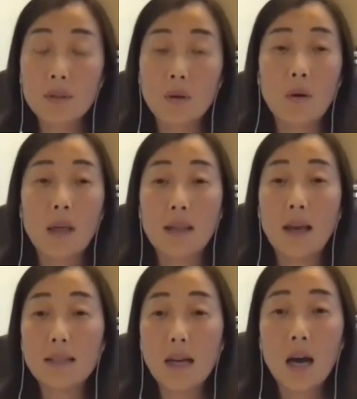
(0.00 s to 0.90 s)
So at
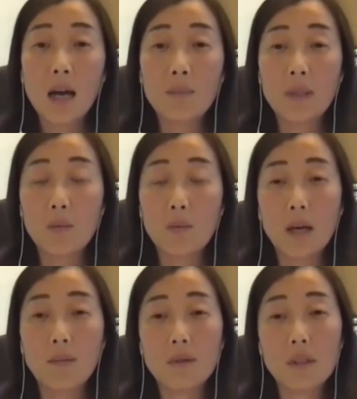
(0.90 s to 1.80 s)
that time, then we
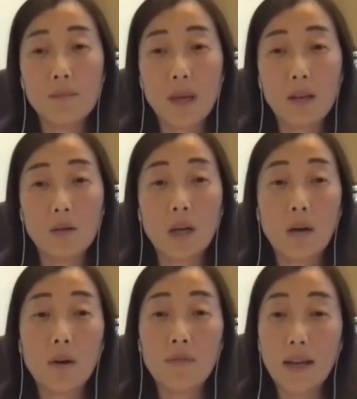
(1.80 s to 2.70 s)
have to depend on
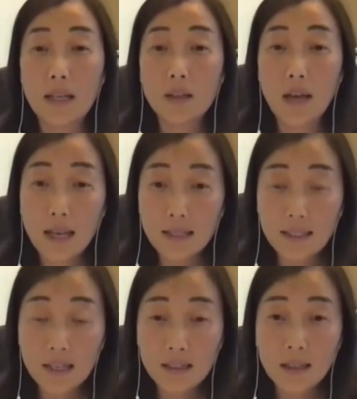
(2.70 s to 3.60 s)
our financial
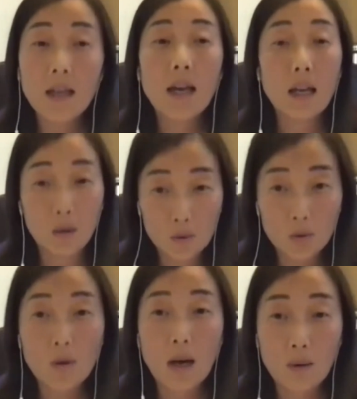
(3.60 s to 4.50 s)
assets and
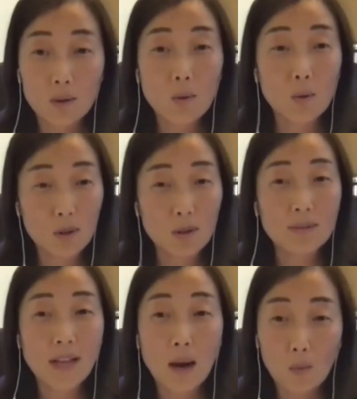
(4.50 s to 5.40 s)
also our social
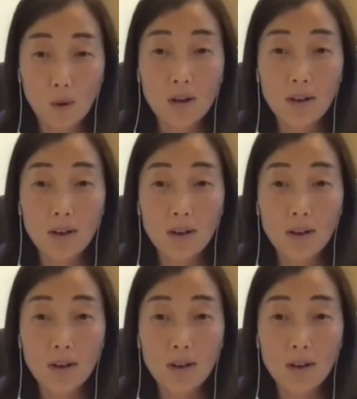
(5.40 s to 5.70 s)
network